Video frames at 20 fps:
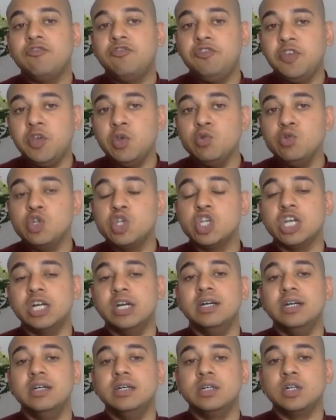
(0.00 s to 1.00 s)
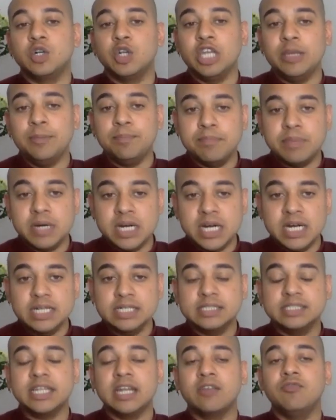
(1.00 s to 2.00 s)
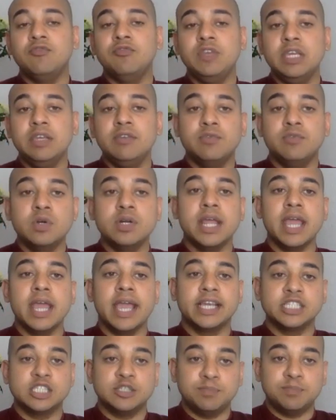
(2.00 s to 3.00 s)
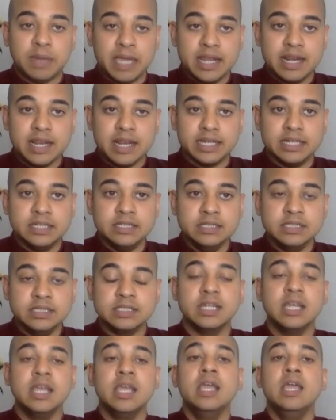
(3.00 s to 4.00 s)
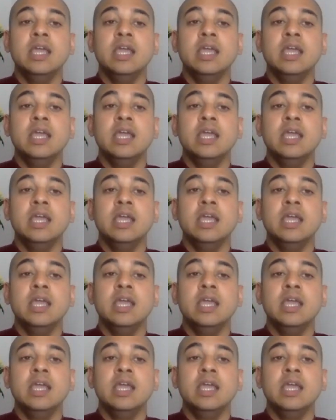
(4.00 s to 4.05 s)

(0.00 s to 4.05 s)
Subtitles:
future rebirths that we would experience,